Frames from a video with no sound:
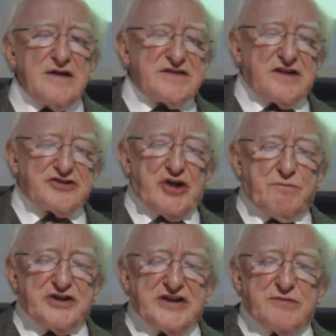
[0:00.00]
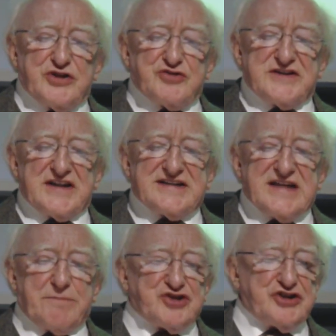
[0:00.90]
such empathy which was
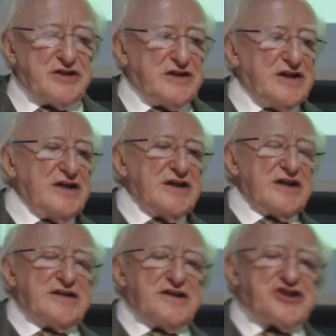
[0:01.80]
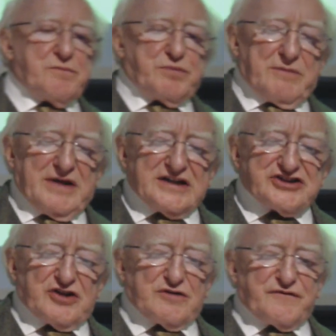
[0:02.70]
exceptional in a
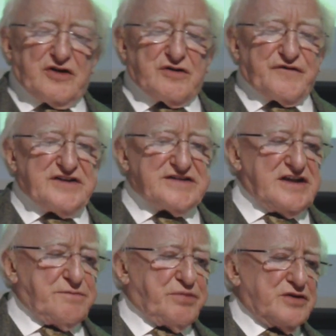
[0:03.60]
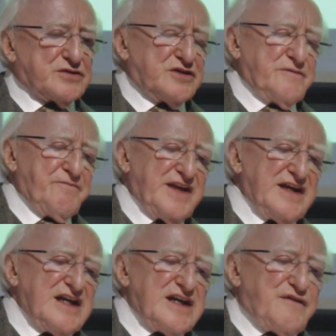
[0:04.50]
diplomat of his epoch.
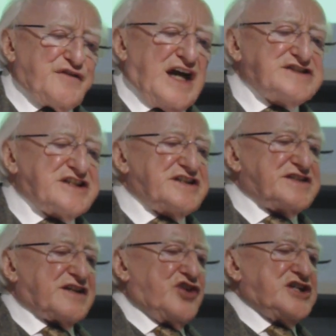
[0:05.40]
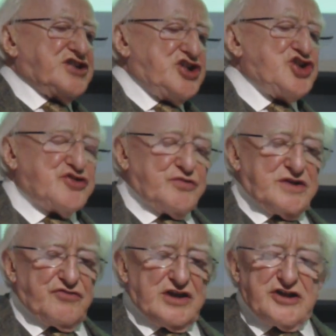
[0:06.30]
In fact, it is a great issue
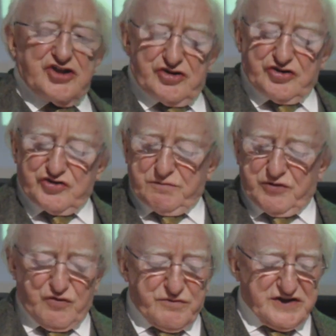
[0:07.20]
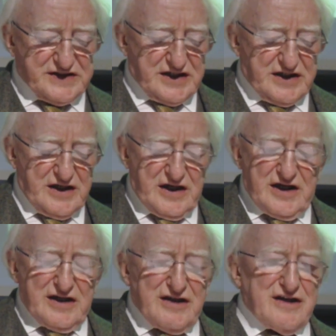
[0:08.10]
in relation to diplomacy
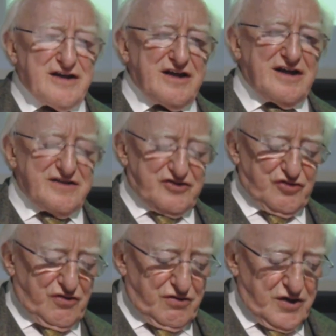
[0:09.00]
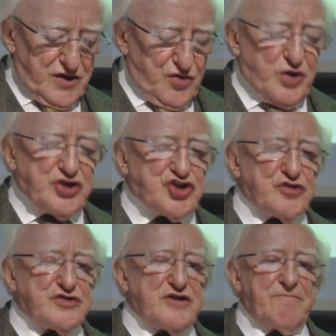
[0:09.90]
as to when
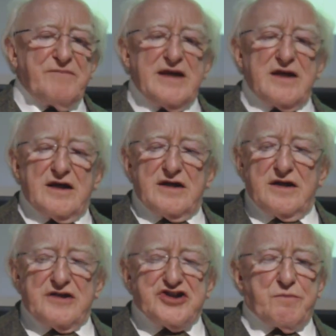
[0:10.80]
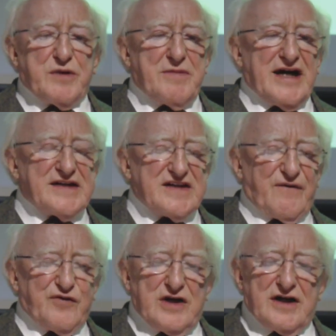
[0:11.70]
should diplomats,
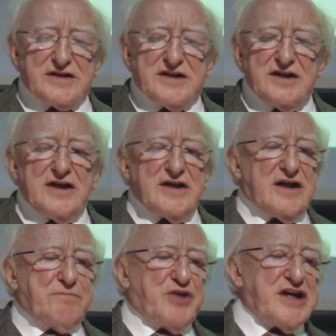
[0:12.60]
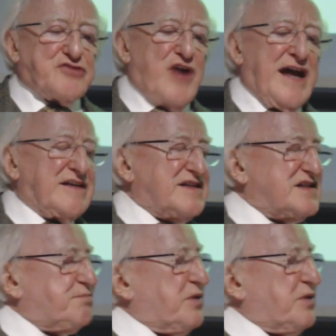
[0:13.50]
if you like, break ranks